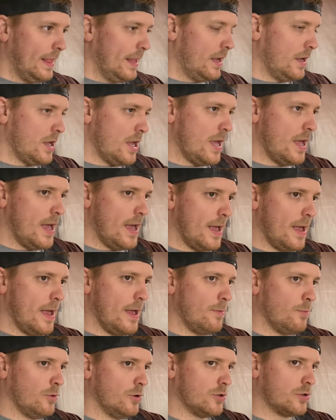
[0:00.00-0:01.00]

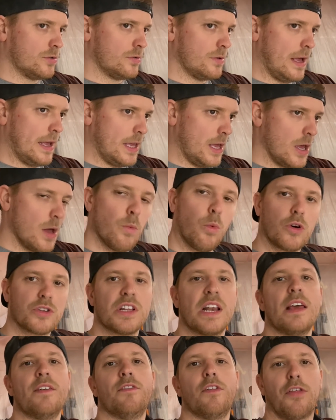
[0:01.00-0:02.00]
it wasn't
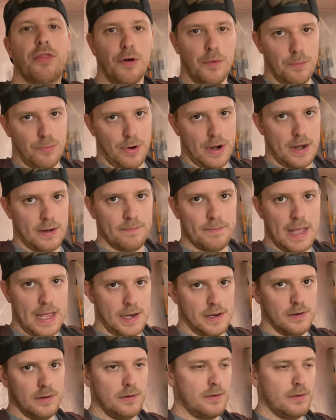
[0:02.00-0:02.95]
leaving a thumbprint in